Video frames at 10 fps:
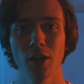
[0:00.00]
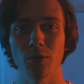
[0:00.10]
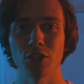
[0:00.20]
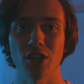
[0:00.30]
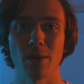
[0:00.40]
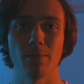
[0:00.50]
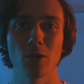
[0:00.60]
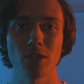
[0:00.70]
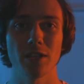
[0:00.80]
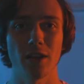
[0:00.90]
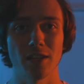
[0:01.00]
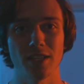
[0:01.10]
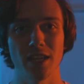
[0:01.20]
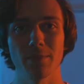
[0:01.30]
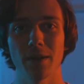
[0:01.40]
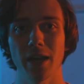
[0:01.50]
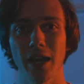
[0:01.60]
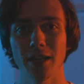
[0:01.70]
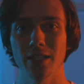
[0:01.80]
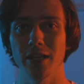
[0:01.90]
We shot mostly on a Sigma
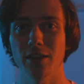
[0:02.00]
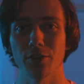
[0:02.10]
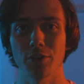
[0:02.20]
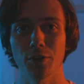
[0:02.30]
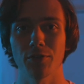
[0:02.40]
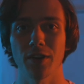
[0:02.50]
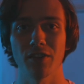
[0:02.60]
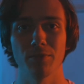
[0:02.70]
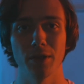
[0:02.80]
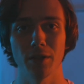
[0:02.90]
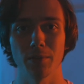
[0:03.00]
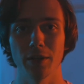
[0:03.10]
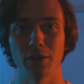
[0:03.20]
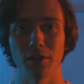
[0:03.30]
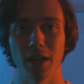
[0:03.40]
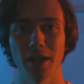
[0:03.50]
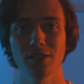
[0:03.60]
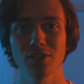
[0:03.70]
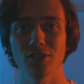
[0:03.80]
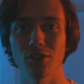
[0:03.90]
18 to 35 millimeter
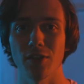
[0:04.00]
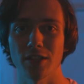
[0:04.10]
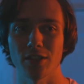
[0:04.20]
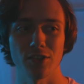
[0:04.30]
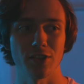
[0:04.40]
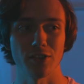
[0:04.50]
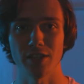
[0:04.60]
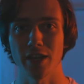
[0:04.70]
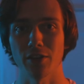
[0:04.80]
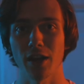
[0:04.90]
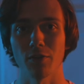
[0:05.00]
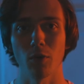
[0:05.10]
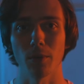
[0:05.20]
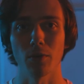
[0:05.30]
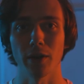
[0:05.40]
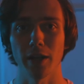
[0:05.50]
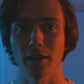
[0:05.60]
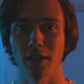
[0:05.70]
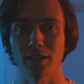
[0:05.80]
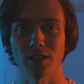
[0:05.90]
lens. So that's their standard
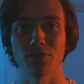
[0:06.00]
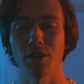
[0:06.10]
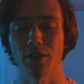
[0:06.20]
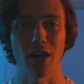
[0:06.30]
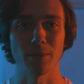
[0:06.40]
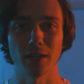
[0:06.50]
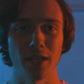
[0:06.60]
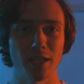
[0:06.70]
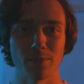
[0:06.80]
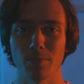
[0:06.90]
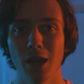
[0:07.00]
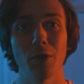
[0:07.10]
f1.8 lens. It's a very common lens. And